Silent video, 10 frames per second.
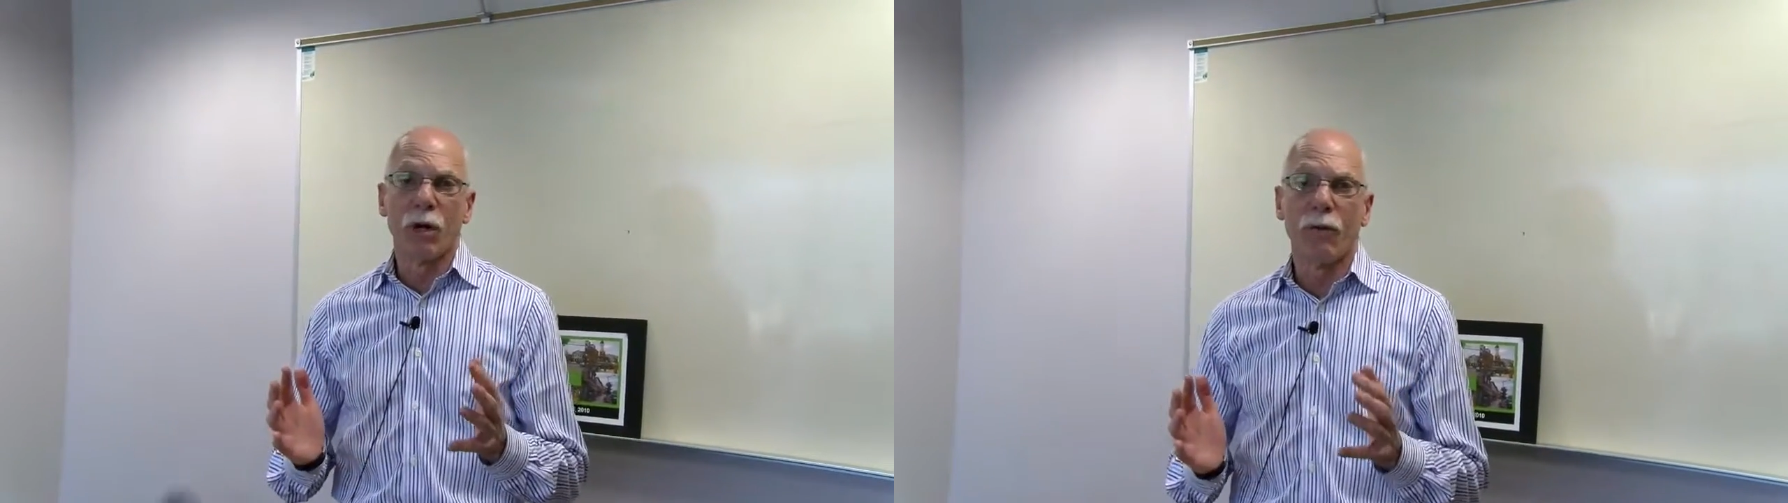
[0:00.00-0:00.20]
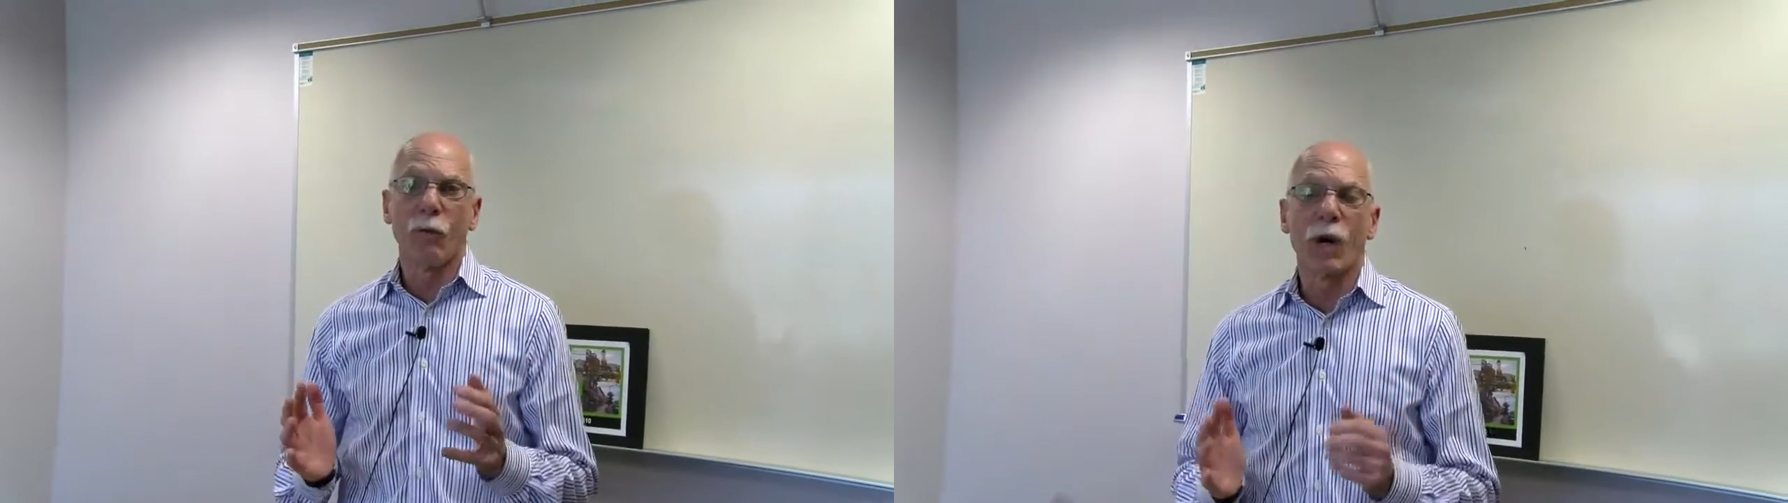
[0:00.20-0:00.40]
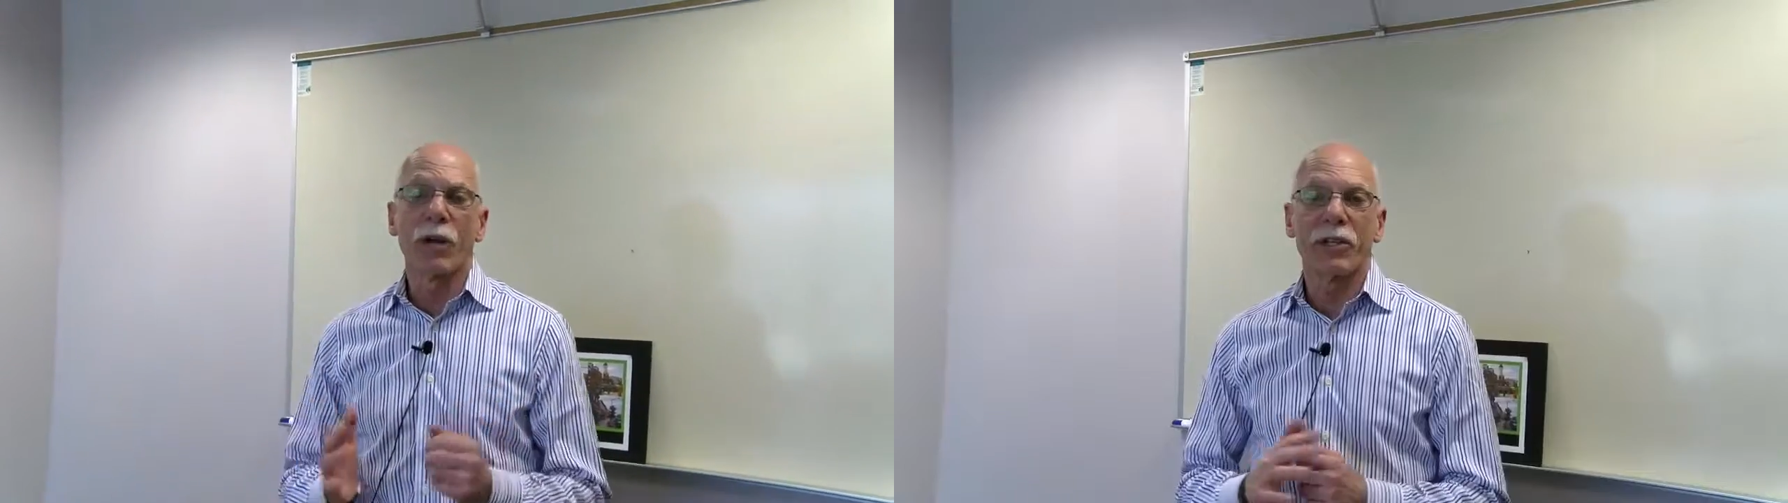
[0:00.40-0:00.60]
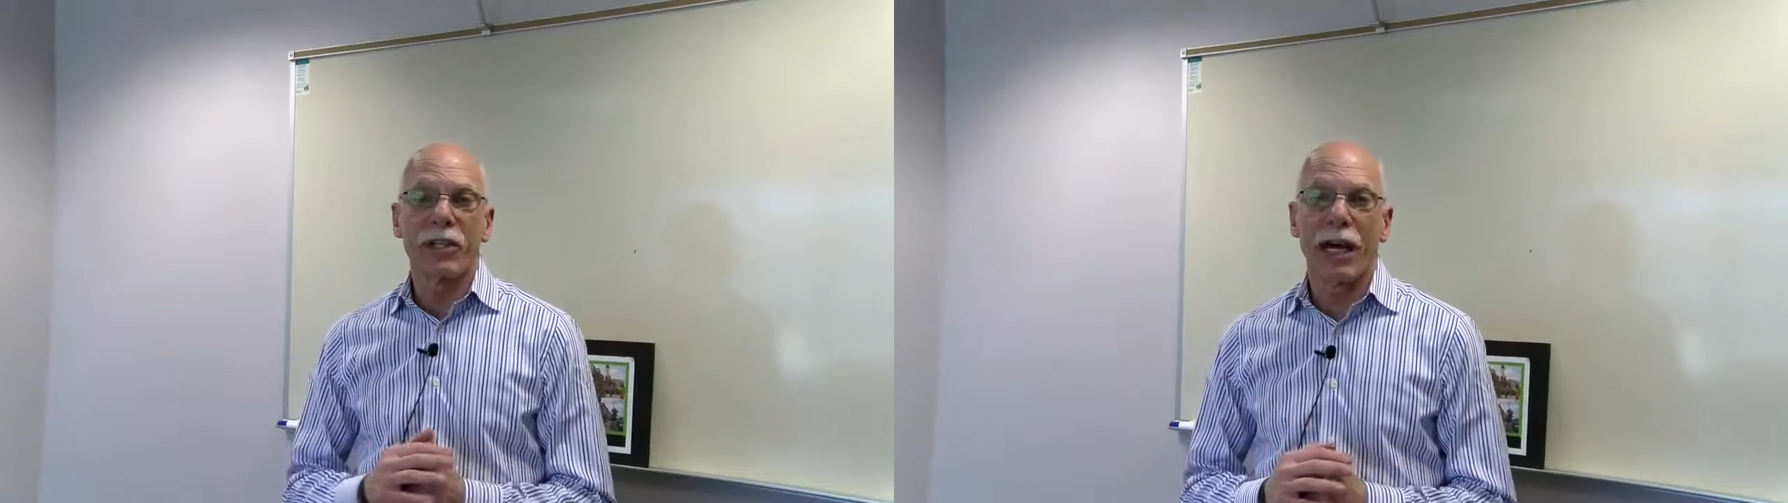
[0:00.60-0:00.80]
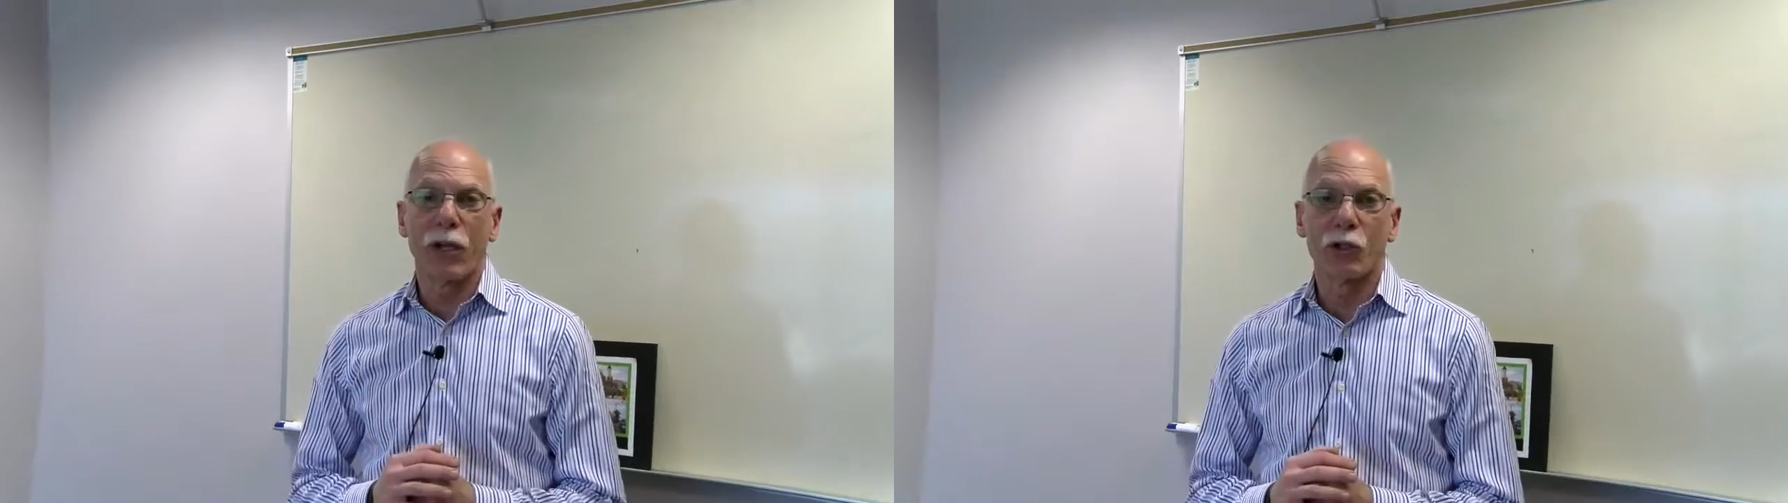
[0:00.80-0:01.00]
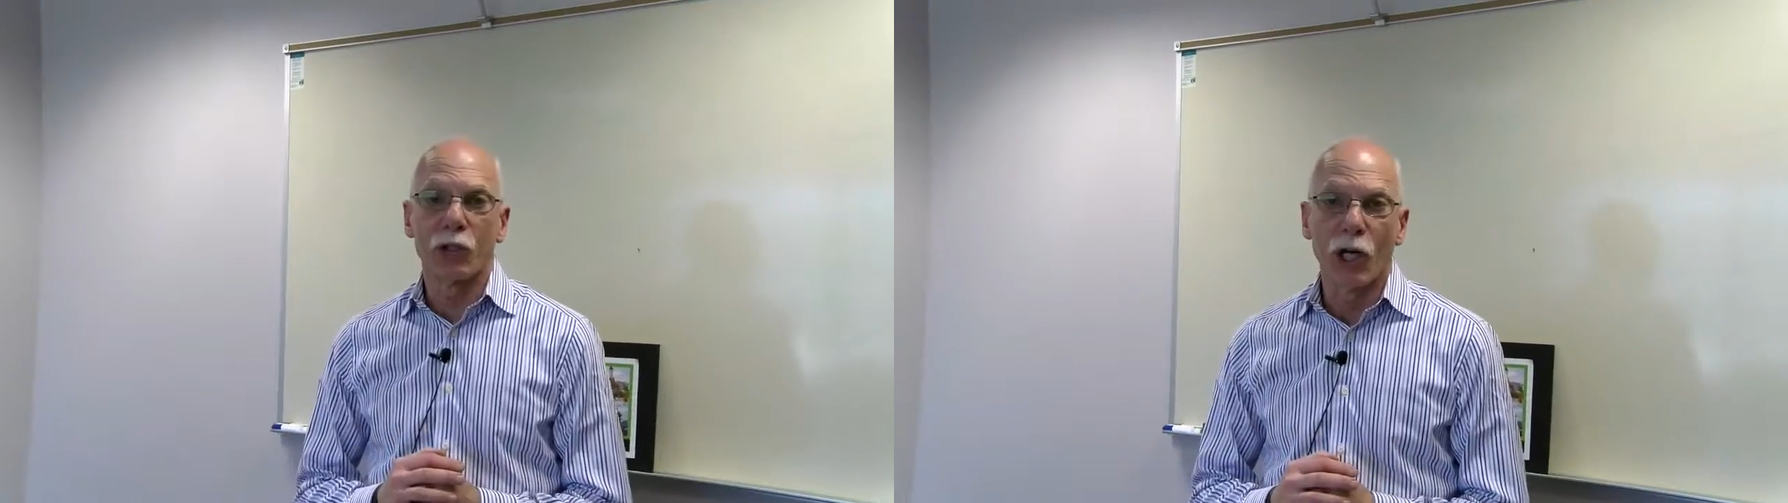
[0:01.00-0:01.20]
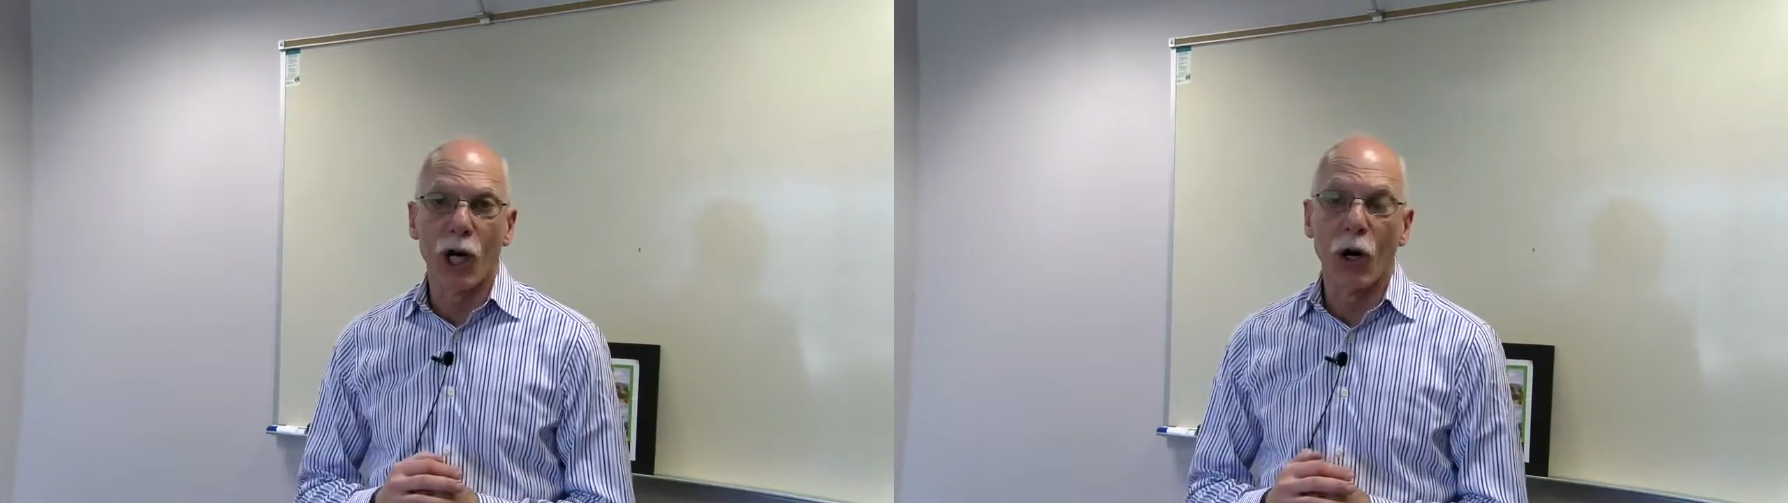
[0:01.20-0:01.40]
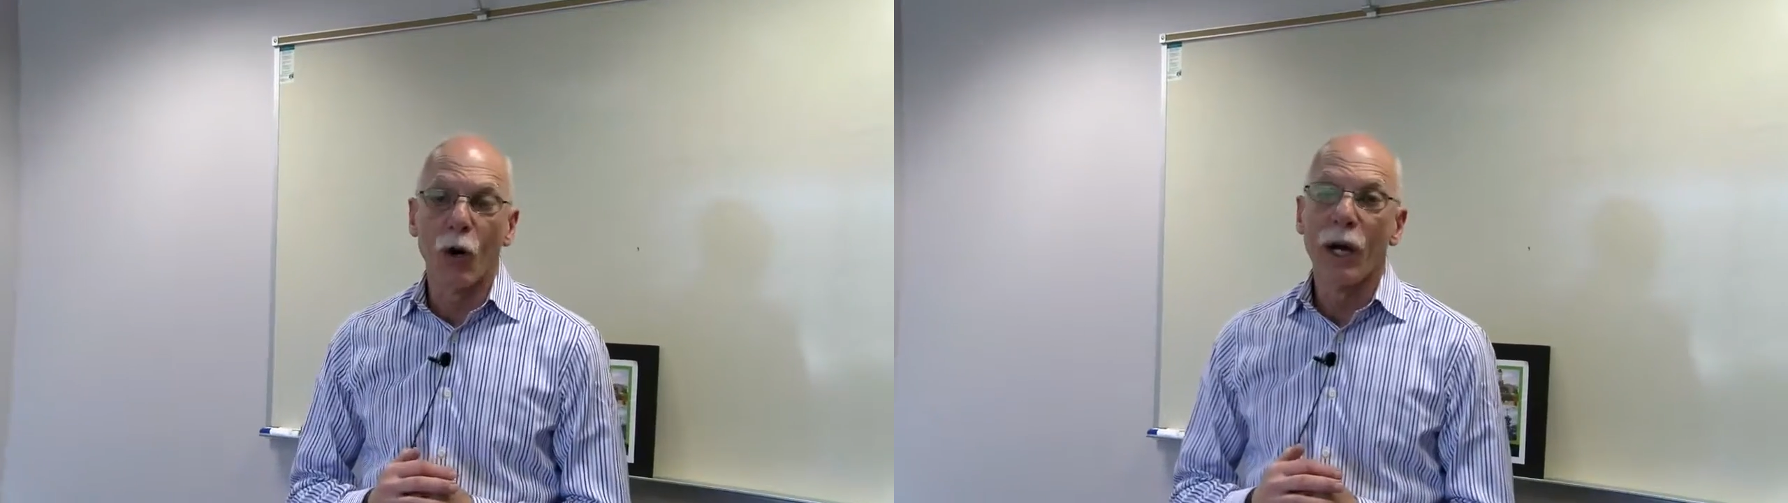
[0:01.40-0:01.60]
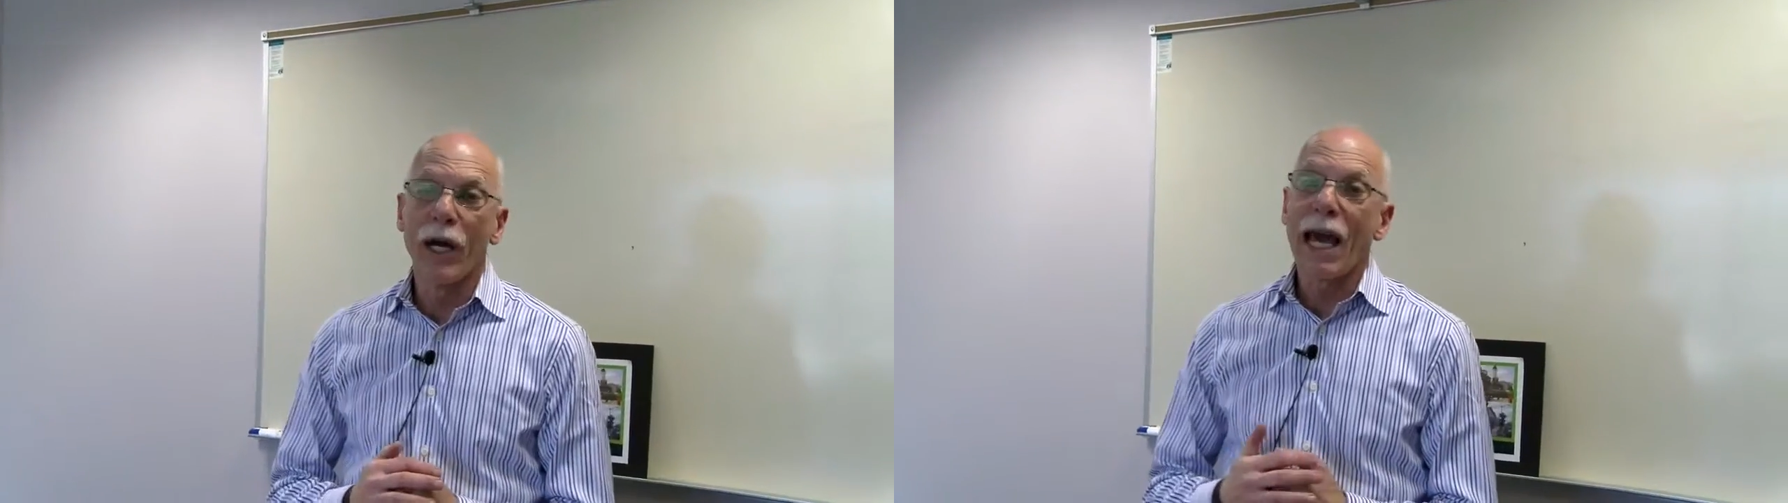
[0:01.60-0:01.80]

of where the town should go,